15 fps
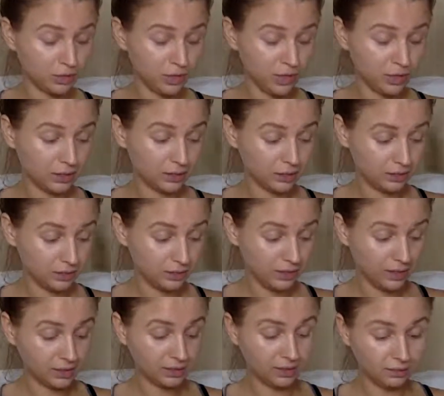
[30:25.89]
And
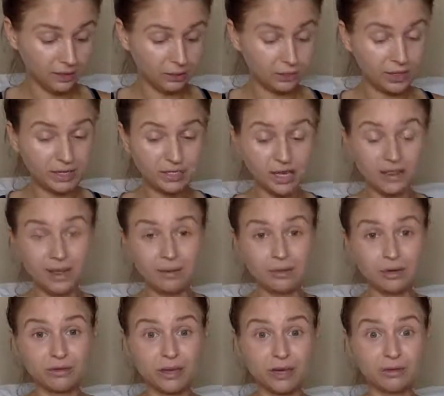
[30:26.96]
that's the best. When I saw that
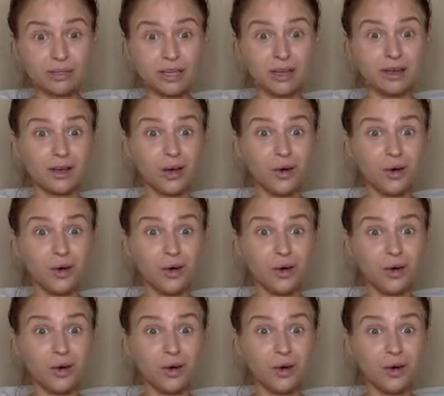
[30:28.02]
movie, I was like,